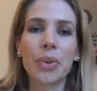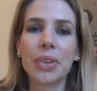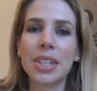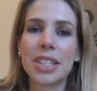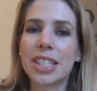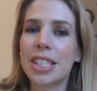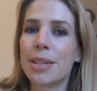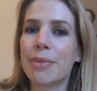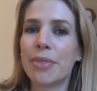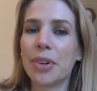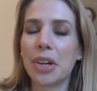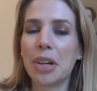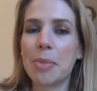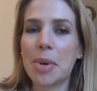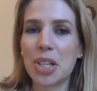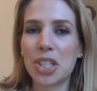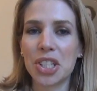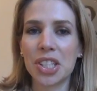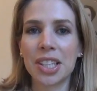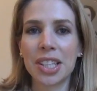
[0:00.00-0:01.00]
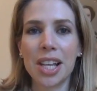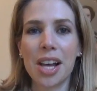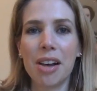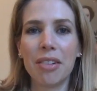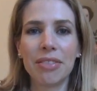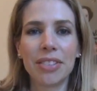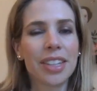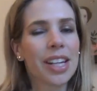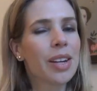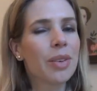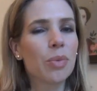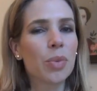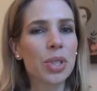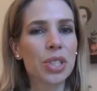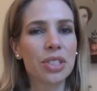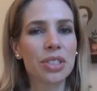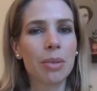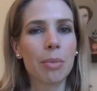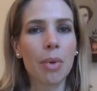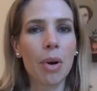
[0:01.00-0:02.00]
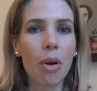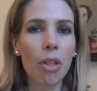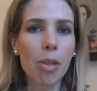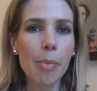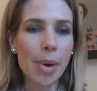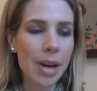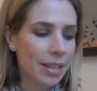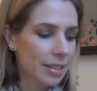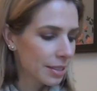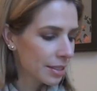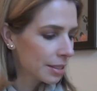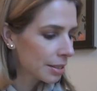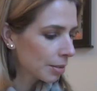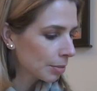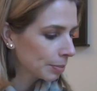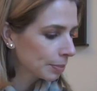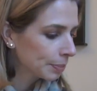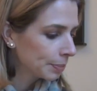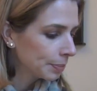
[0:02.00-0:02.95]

and they seem very much in love, and I wish them all the best.